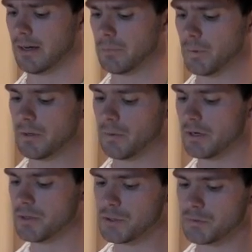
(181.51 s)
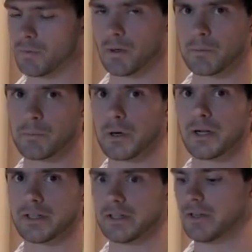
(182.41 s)
And what you want to do is form a
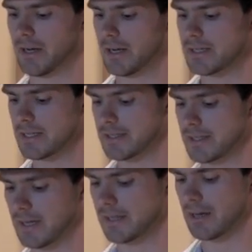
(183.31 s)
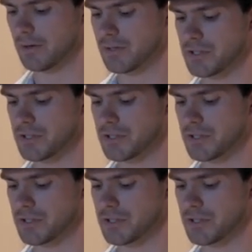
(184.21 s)
ball in your hands and then set it down on the